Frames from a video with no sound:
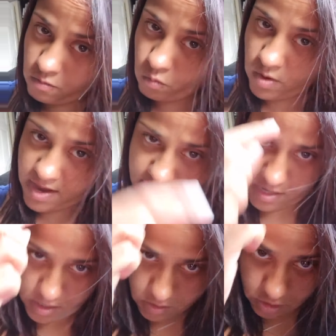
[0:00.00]
way,
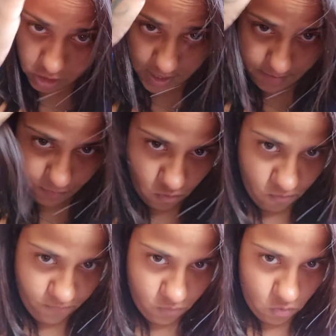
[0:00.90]
shape or
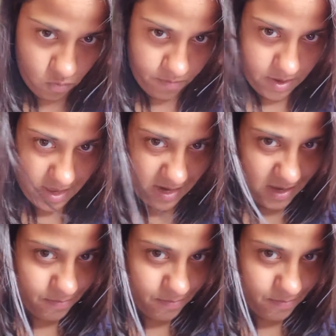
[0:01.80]
form, any